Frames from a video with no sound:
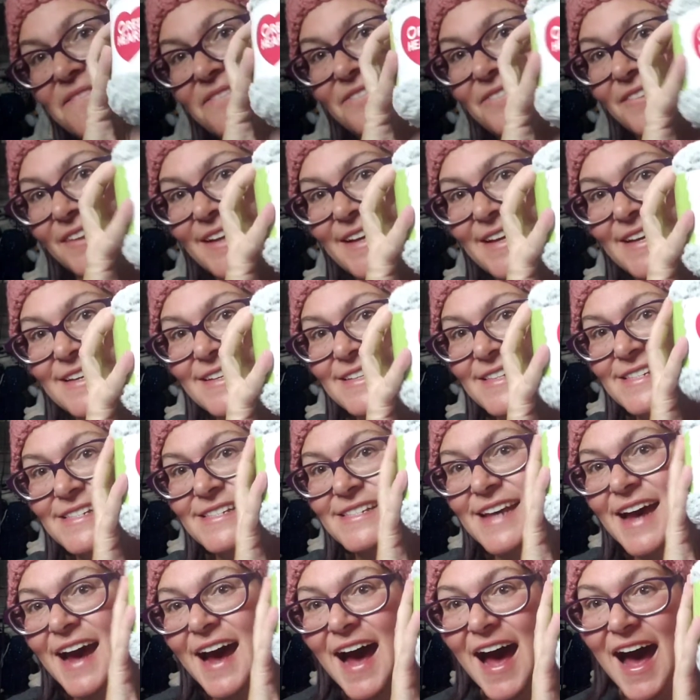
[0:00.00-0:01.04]

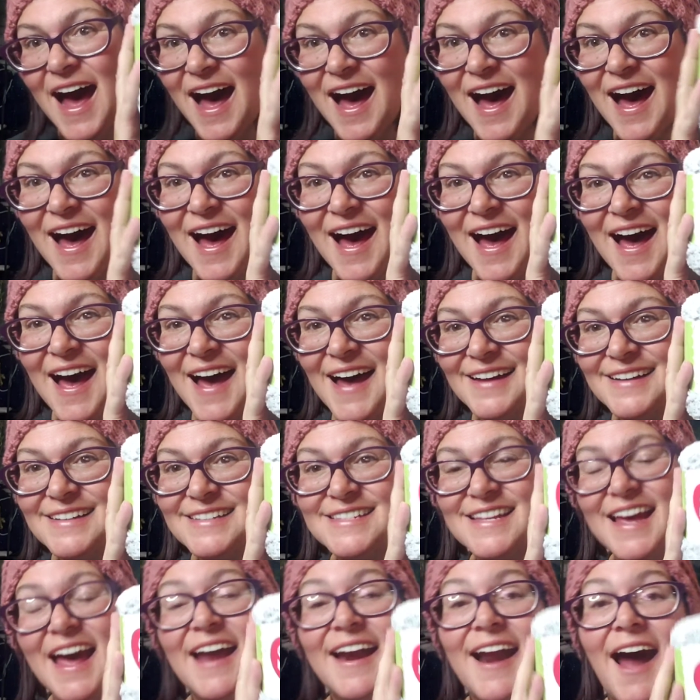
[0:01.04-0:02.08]
fleece
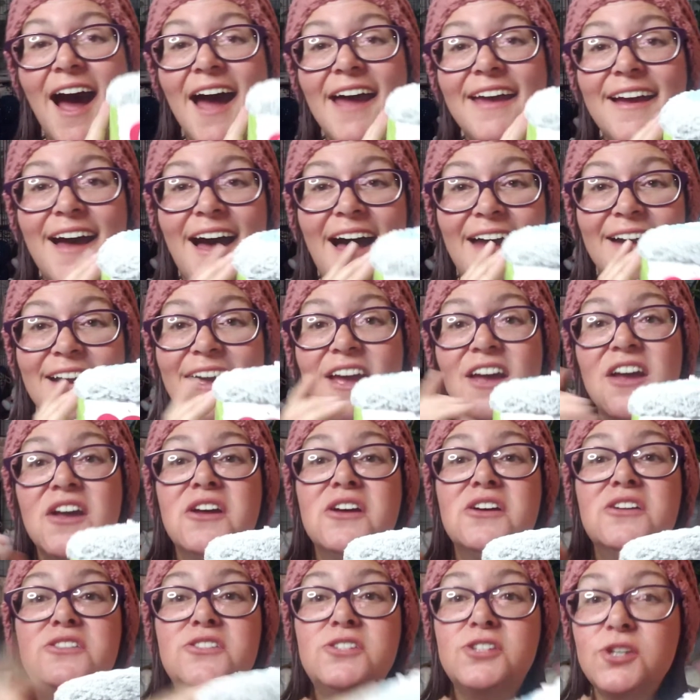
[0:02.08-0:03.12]
hugs. And I got
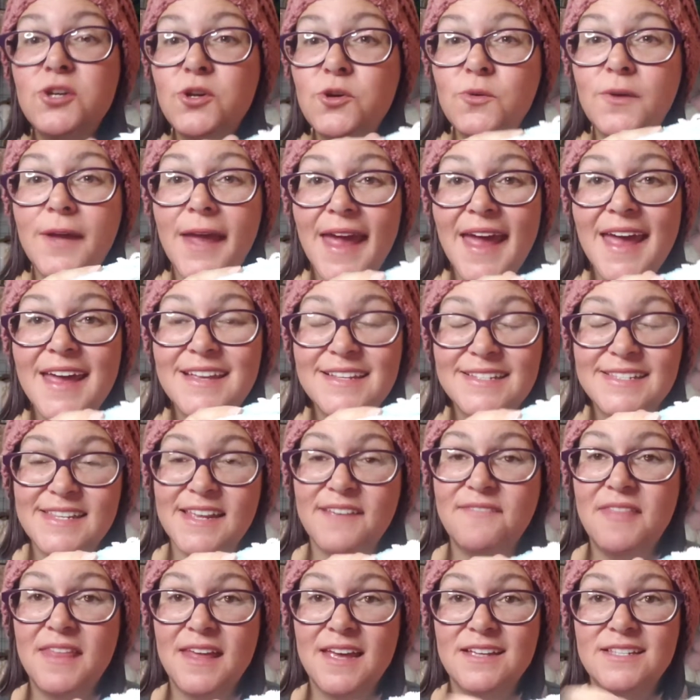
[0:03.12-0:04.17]
2 cakes
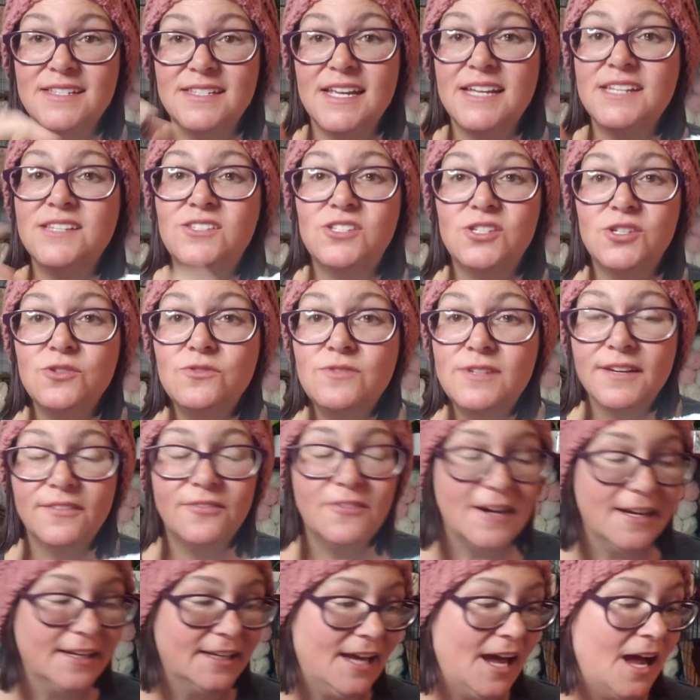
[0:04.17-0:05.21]
of this in 2
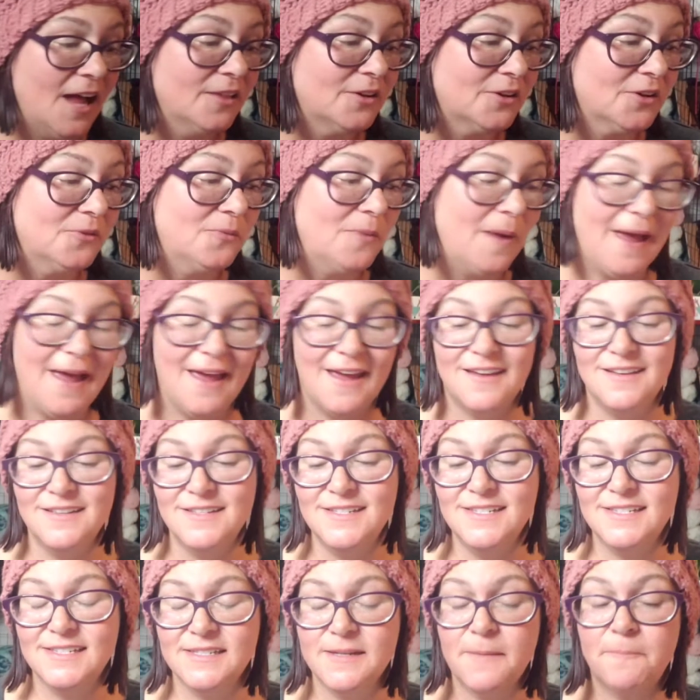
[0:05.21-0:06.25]
different
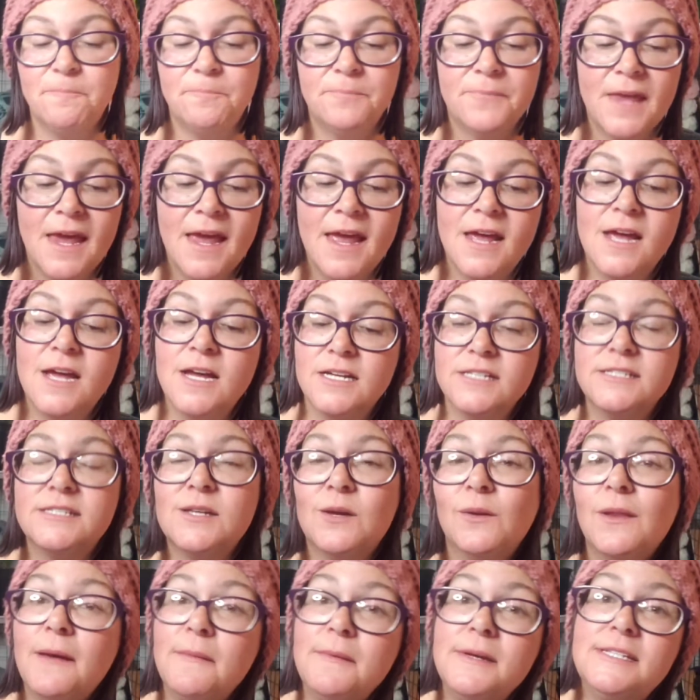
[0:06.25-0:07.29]
colorways. So
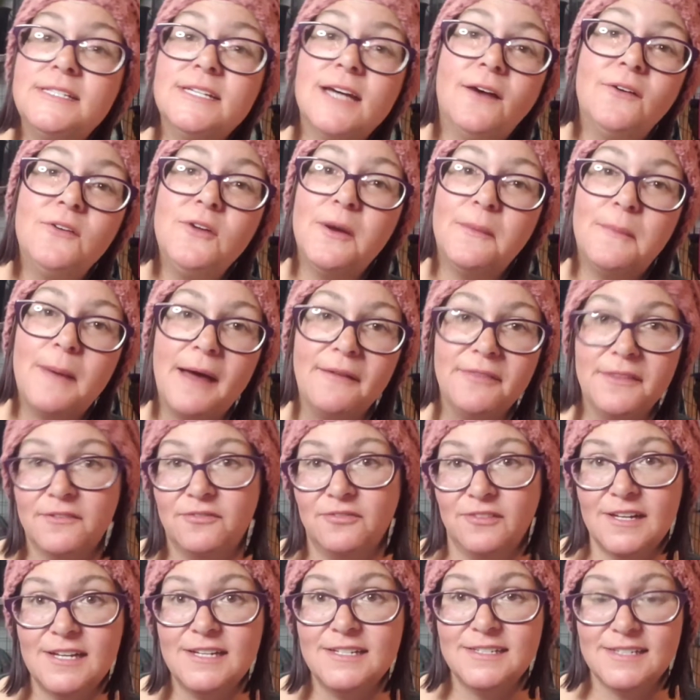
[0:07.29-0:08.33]
let me tell you about the
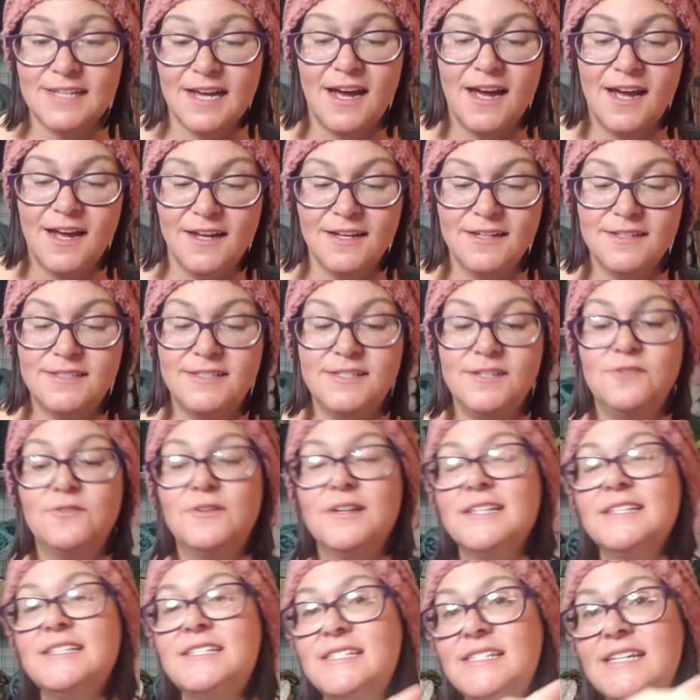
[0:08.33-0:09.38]
fleece hugs. You
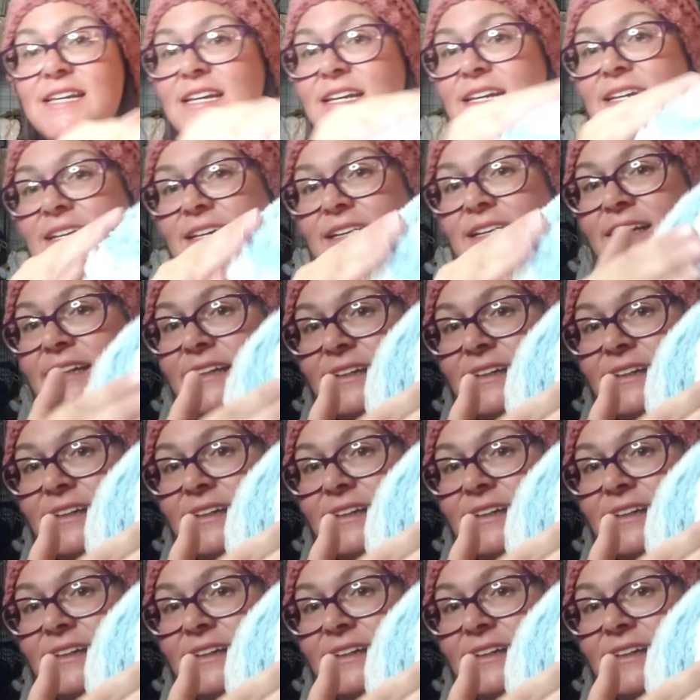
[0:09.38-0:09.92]
can see